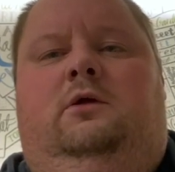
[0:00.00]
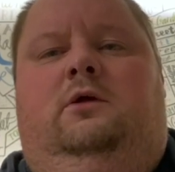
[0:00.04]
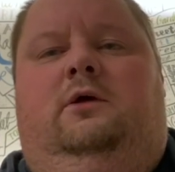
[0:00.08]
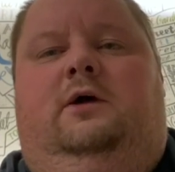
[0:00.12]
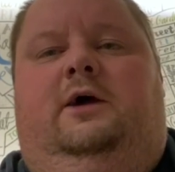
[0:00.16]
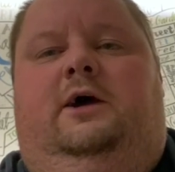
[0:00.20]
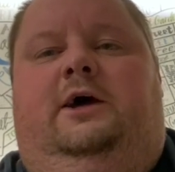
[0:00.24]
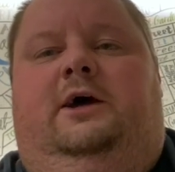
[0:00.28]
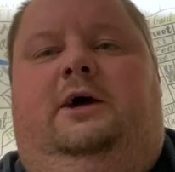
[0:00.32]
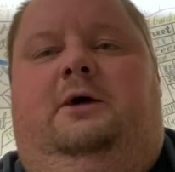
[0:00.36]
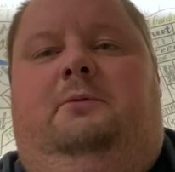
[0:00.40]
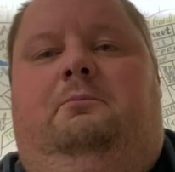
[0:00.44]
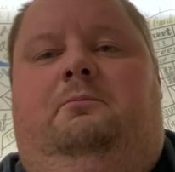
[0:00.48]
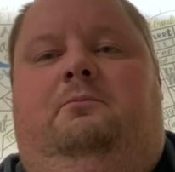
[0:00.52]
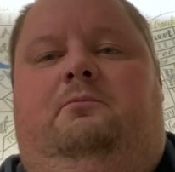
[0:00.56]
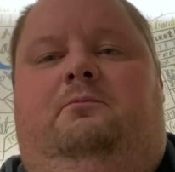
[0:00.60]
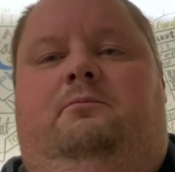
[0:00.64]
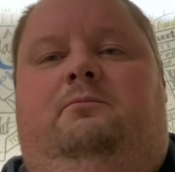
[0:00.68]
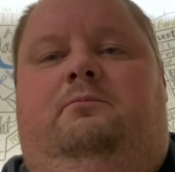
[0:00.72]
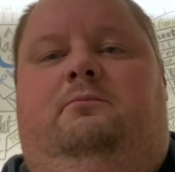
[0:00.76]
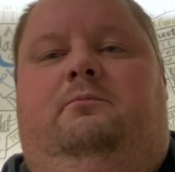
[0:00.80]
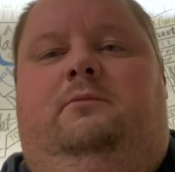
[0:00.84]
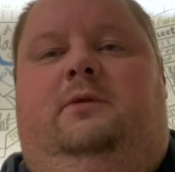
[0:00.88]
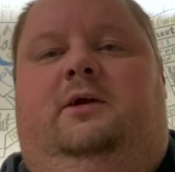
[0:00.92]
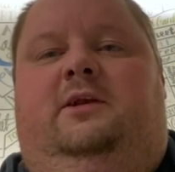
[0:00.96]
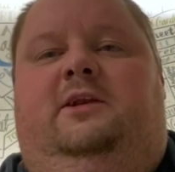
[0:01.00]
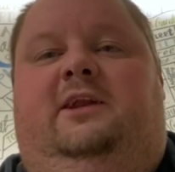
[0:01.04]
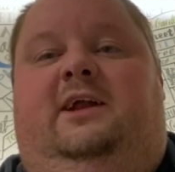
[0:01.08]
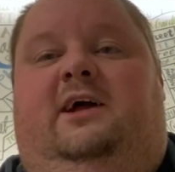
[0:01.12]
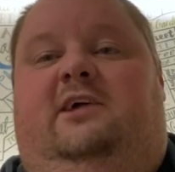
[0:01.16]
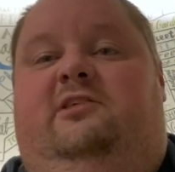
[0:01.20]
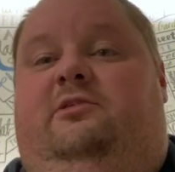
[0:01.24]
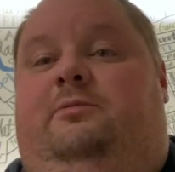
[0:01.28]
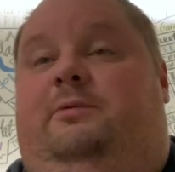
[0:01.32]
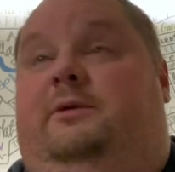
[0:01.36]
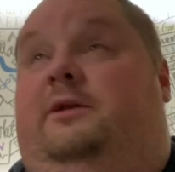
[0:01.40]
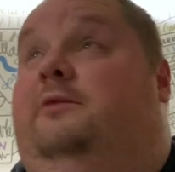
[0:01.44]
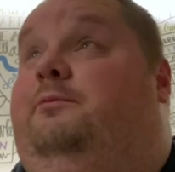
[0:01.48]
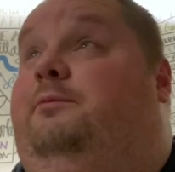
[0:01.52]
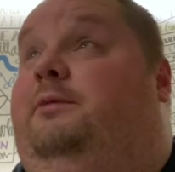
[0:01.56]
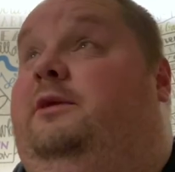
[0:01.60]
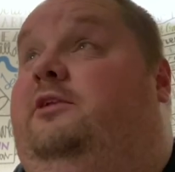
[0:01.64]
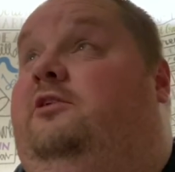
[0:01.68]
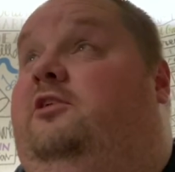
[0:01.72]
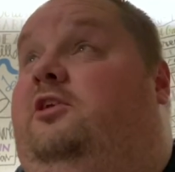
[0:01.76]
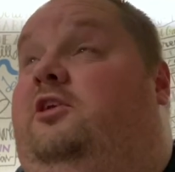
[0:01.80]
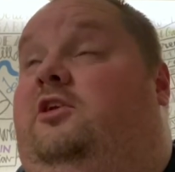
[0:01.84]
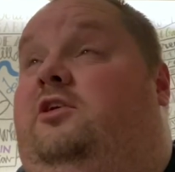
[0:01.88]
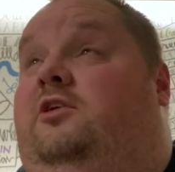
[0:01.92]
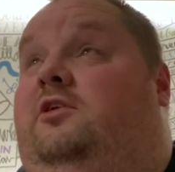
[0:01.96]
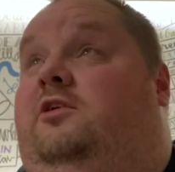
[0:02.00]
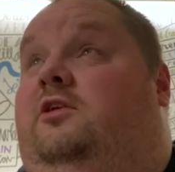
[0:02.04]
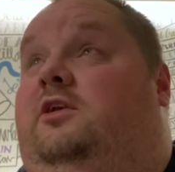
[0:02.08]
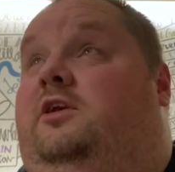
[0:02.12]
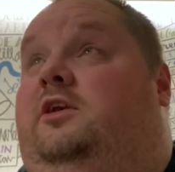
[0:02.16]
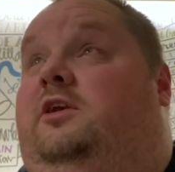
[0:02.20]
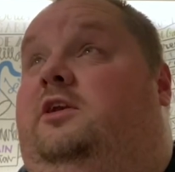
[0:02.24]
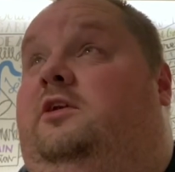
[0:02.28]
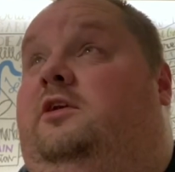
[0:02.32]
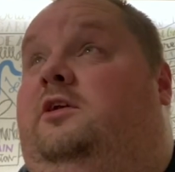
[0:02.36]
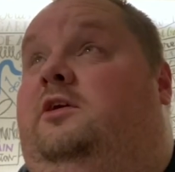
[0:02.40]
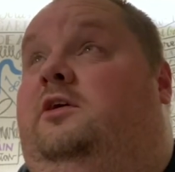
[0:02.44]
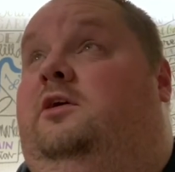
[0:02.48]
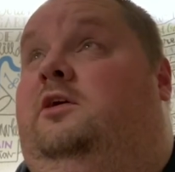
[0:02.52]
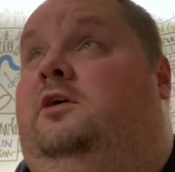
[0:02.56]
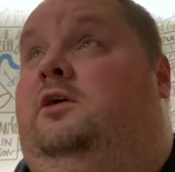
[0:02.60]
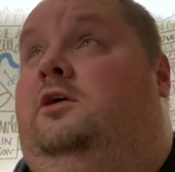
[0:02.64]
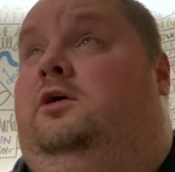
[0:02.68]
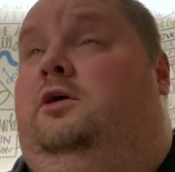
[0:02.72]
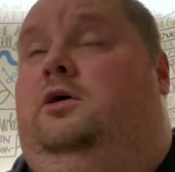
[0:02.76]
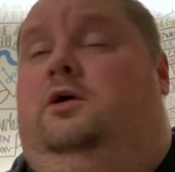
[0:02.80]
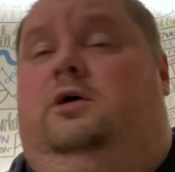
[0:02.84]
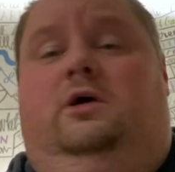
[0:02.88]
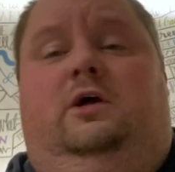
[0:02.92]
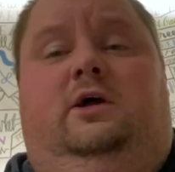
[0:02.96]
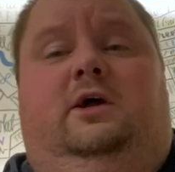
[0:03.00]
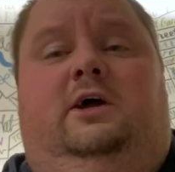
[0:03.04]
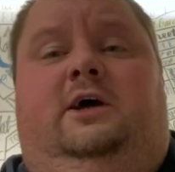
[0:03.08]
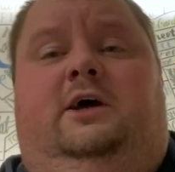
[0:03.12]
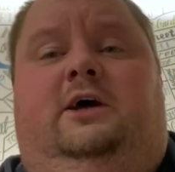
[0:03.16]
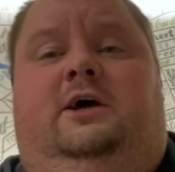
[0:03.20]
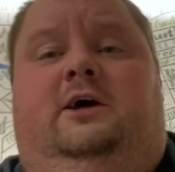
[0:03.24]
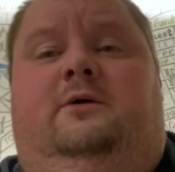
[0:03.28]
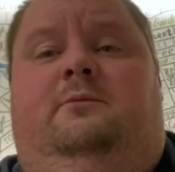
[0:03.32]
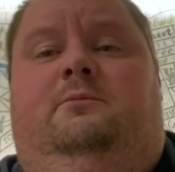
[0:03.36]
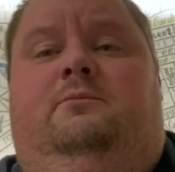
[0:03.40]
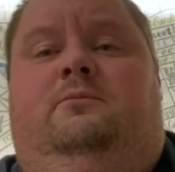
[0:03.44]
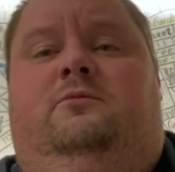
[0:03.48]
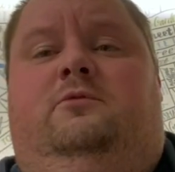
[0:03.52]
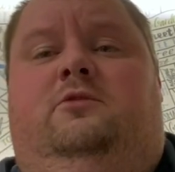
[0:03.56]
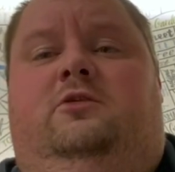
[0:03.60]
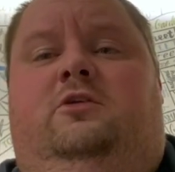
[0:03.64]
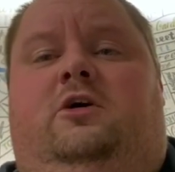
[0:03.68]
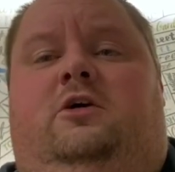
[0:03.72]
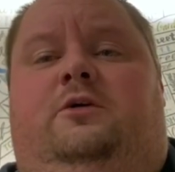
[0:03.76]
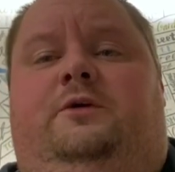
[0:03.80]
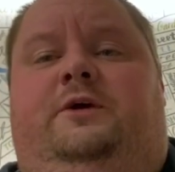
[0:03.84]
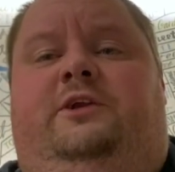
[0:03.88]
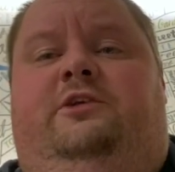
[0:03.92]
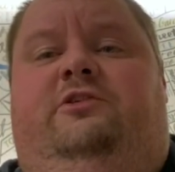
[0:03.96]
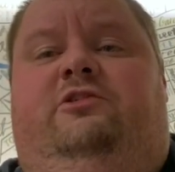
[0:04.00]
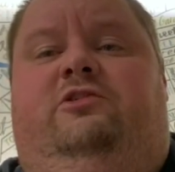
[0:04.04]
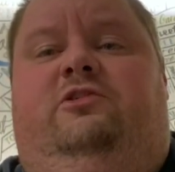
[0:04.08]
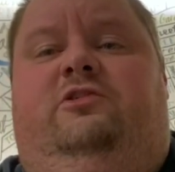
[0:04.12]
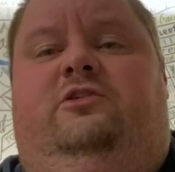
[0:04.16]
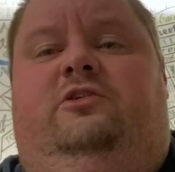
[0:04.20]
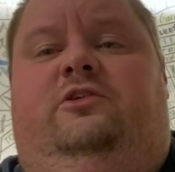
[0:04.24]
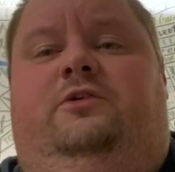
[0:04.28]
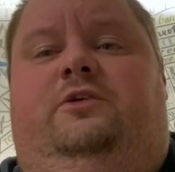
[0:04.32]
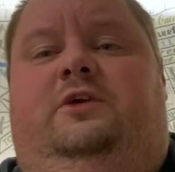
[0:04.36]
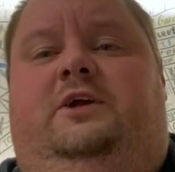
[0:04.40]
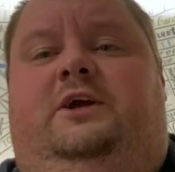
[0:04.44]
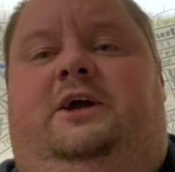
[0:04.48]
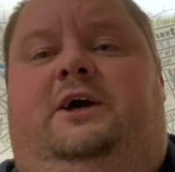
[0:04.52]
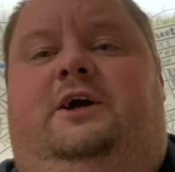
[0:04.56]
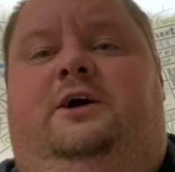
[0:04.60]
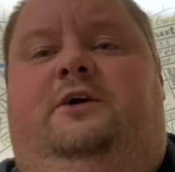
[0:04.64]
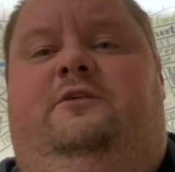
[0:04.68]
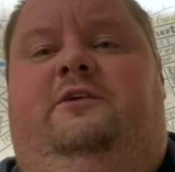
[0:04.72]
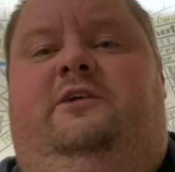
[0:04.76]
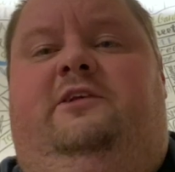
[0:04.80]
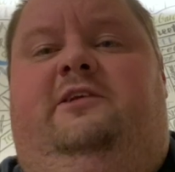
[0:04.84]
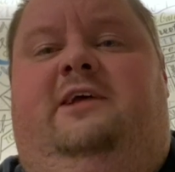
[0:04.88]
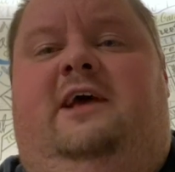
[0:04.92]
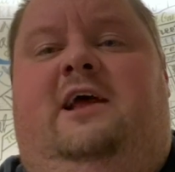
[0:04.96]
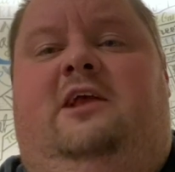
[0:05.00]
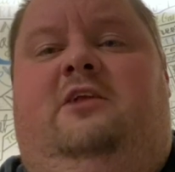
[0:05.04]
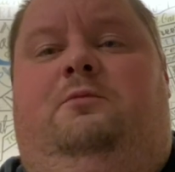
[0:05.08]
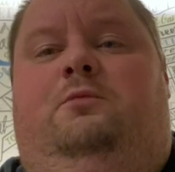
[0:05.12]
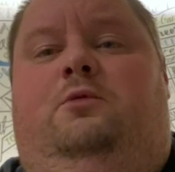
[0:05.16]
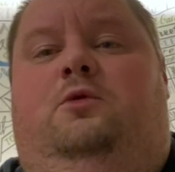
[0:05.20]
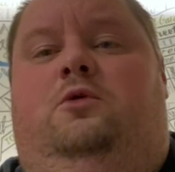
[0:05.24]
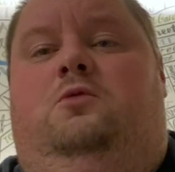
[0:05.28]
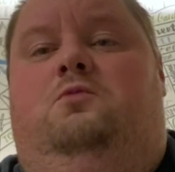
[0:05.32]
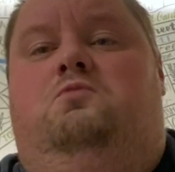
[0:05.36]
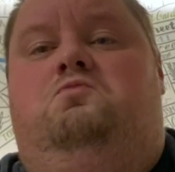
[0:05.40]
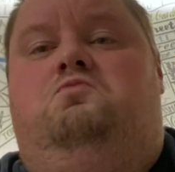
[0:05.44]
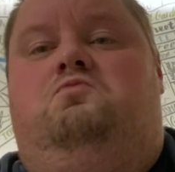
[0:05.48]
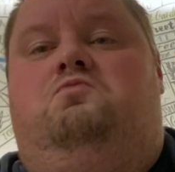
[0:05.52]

I did actually been a bit in Norwich doing a COVID test, but